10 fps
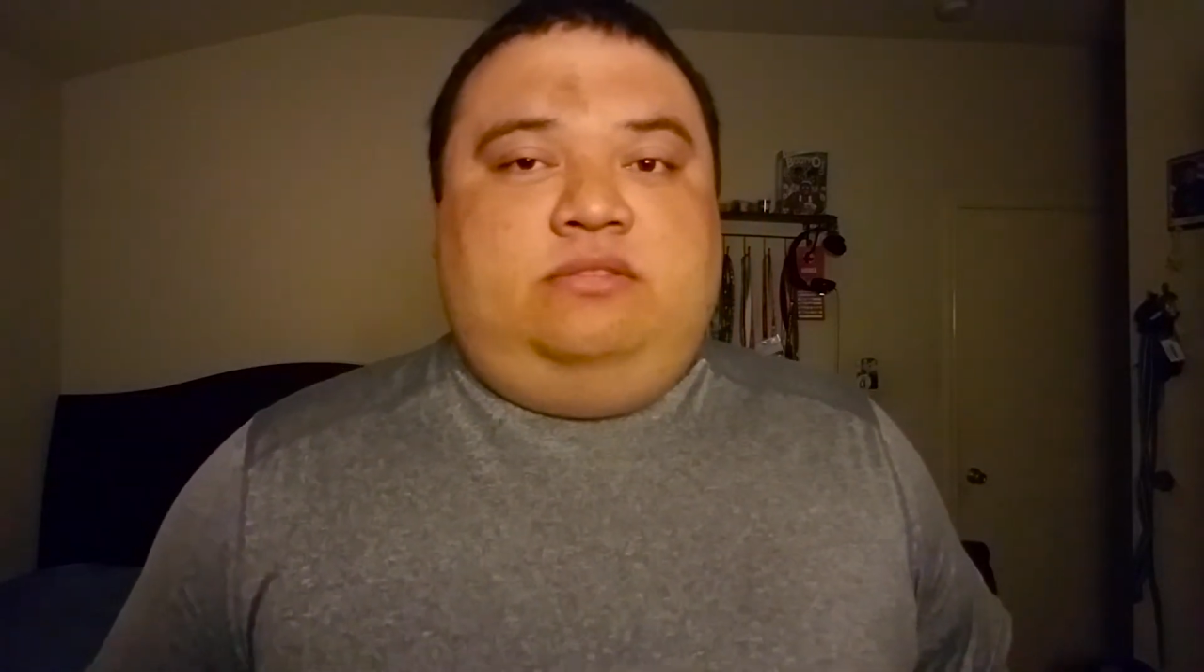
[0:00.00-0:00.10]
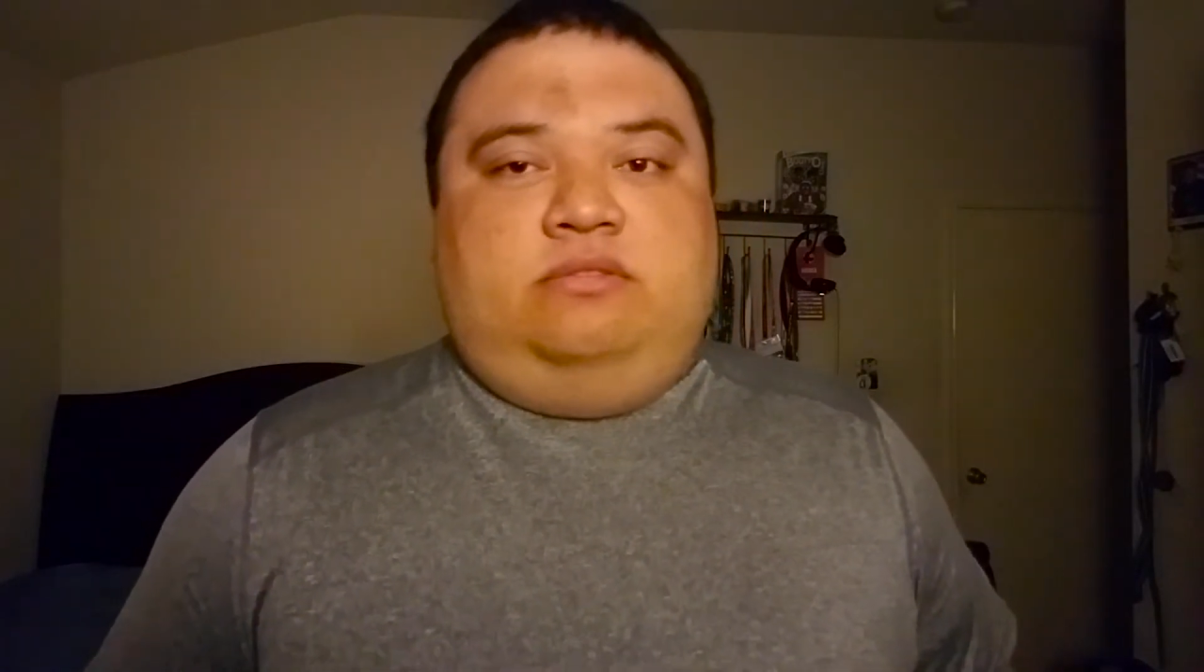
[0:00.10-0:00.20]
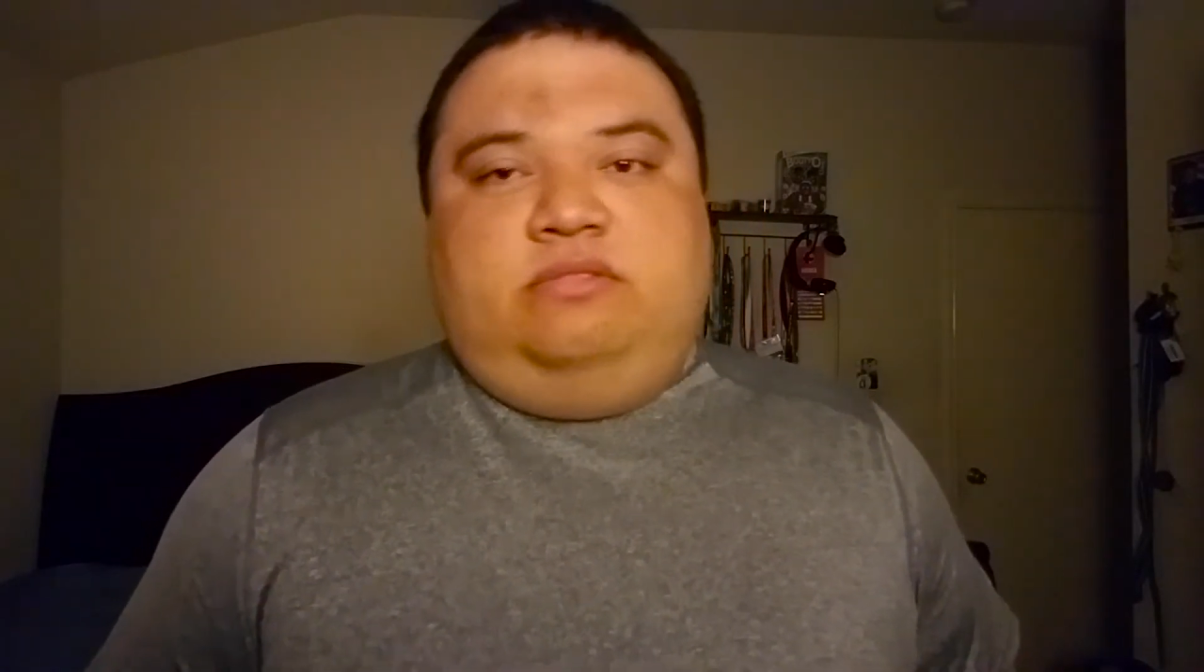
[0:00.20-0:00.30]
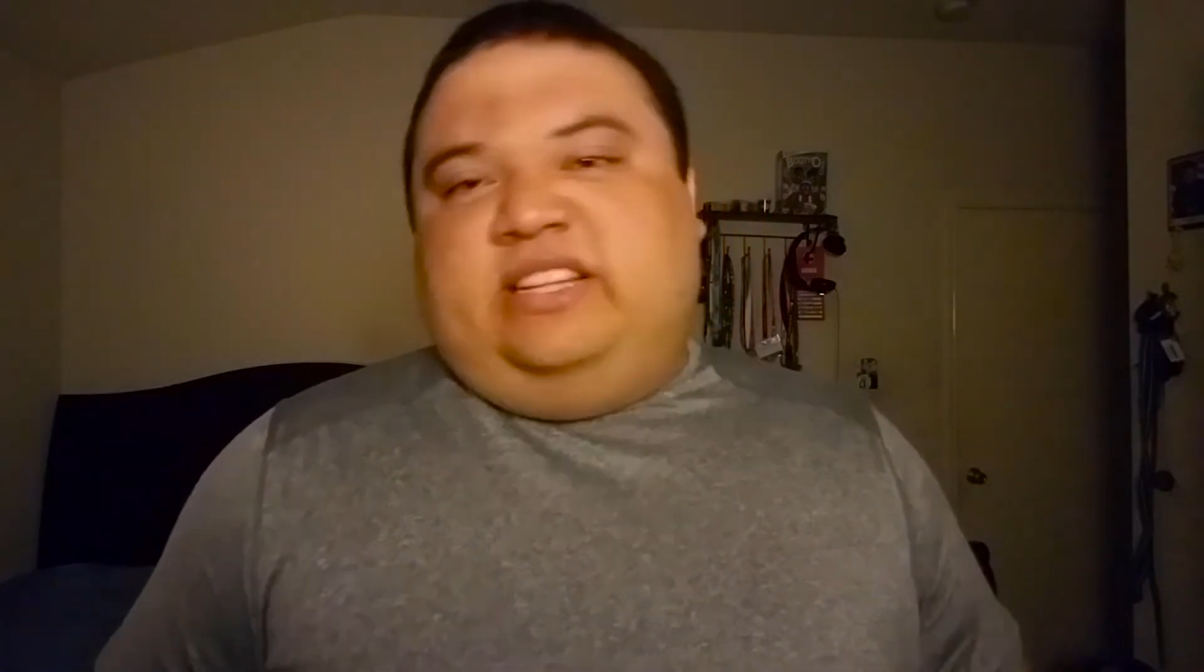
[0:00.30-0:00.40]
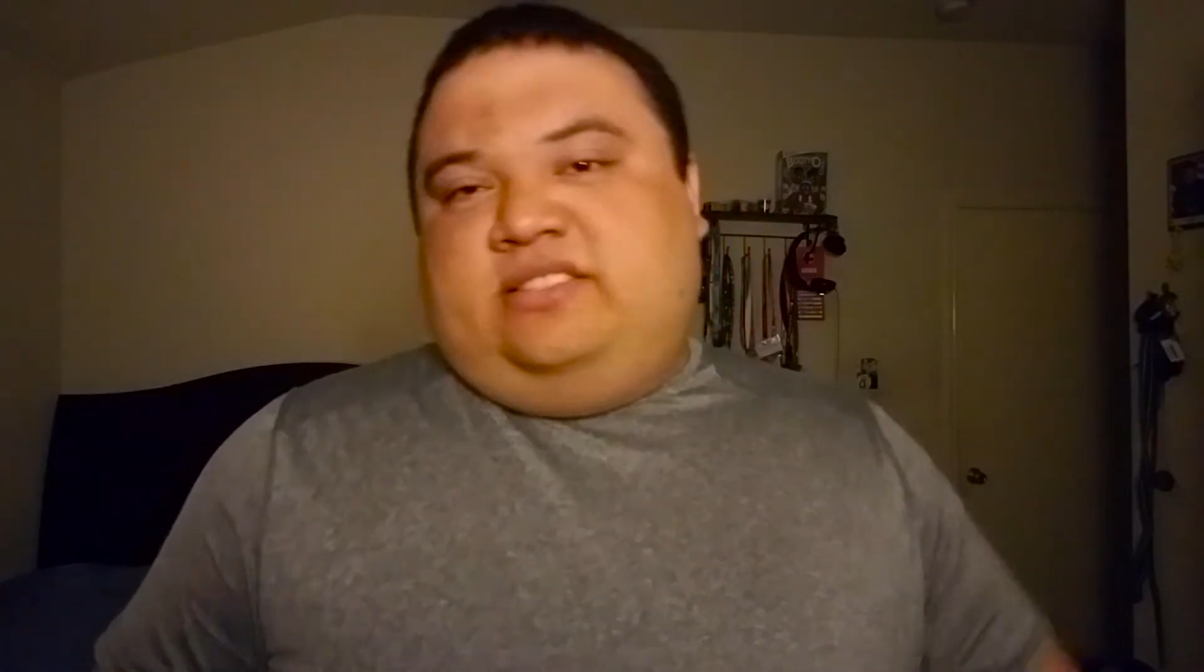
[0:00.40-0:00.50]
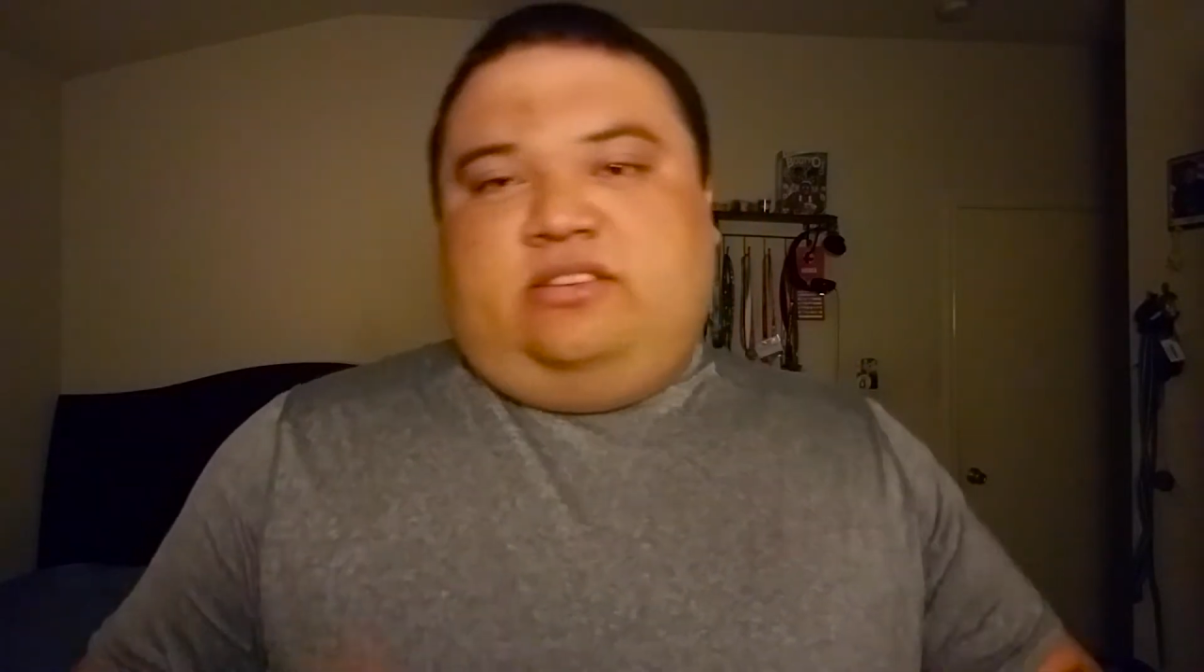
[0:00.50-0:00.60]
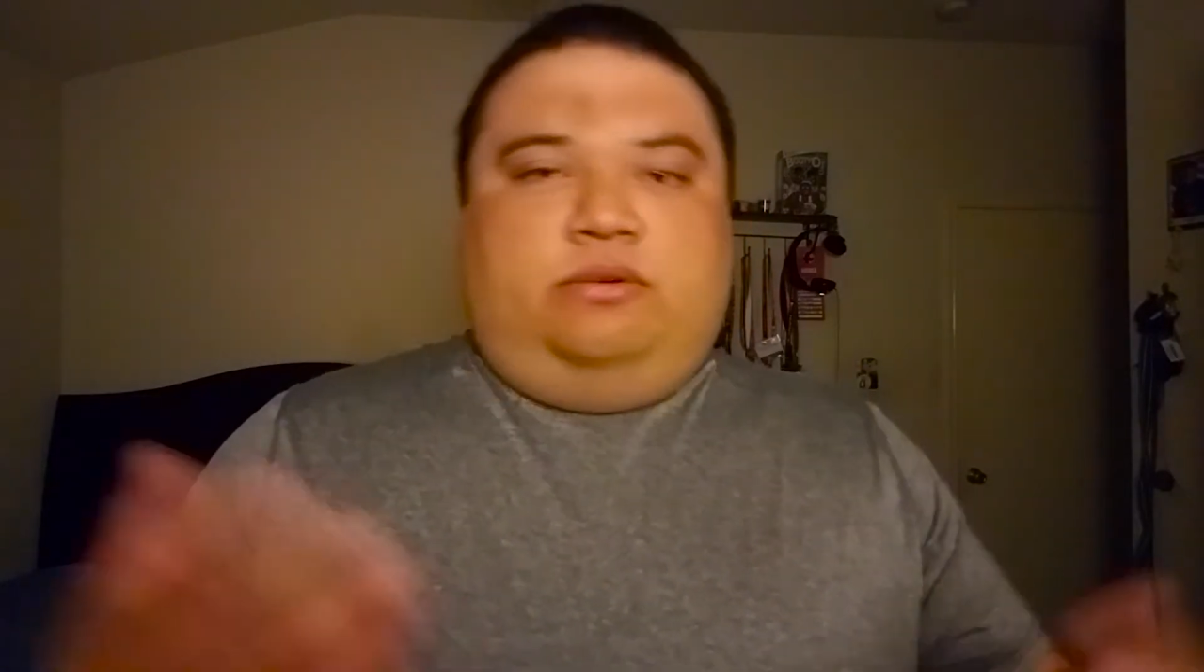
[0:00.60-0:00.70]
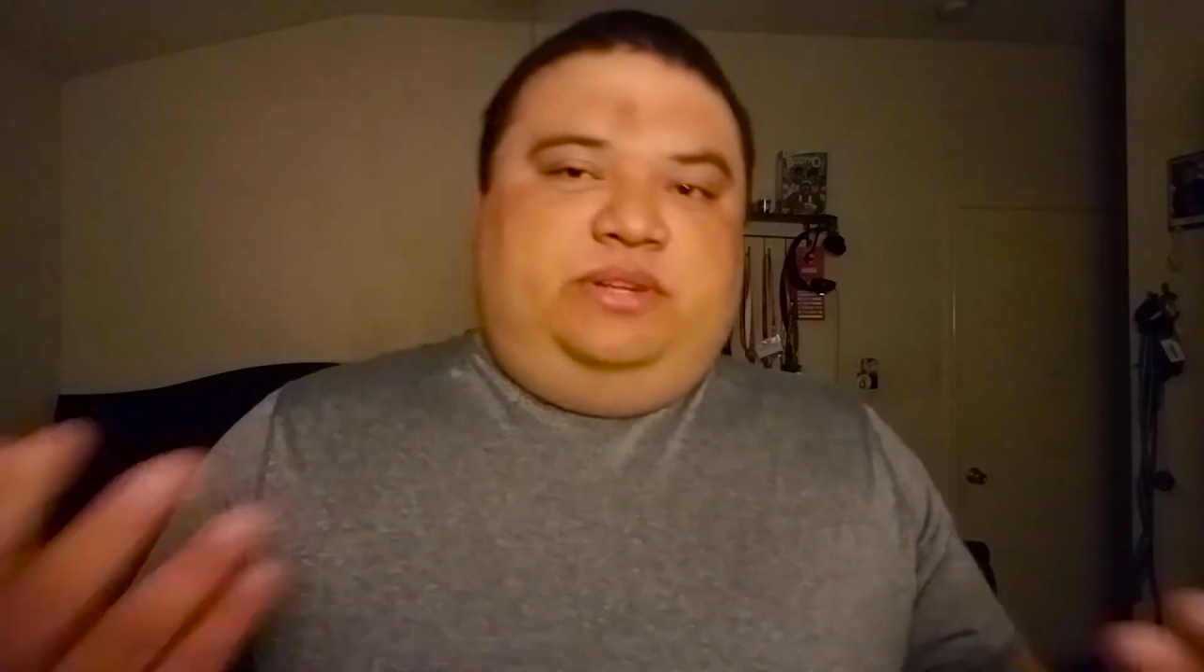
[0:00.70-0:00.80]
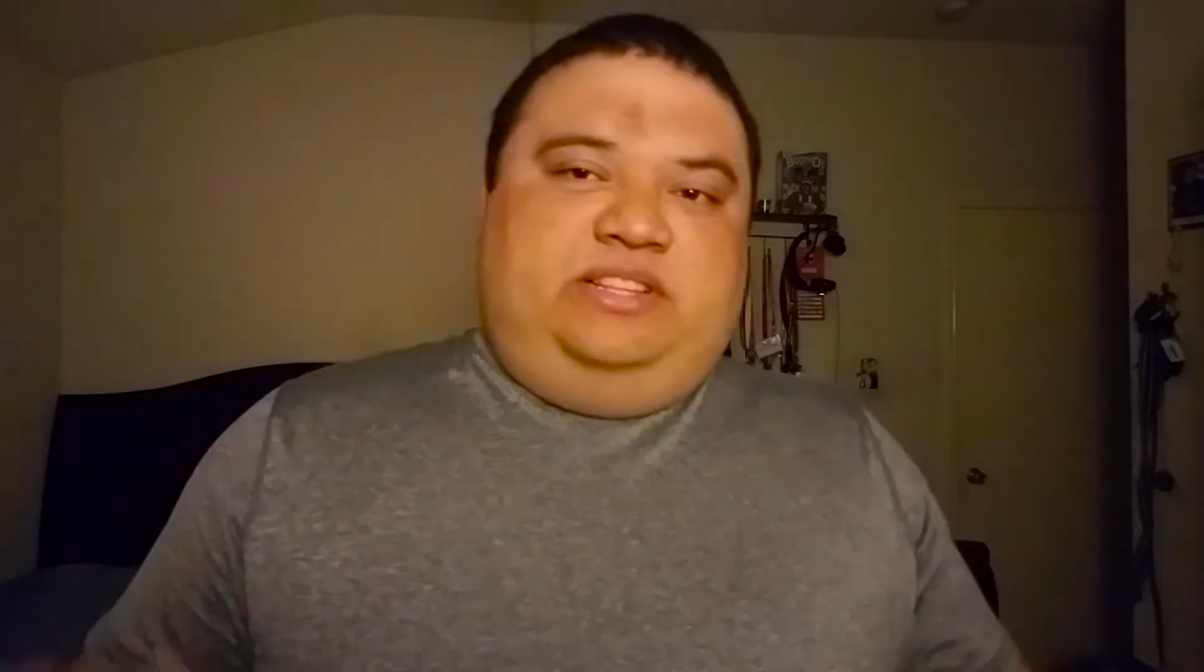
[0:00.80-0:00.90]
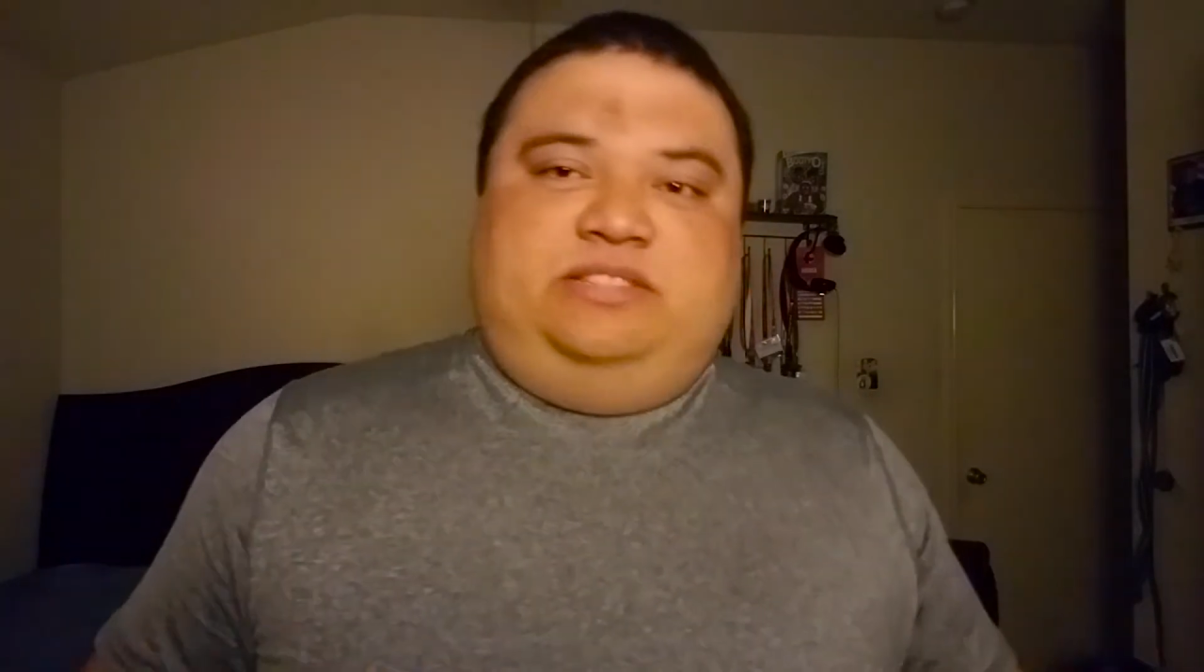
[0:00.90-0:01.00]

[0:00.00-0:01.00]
let's start with this.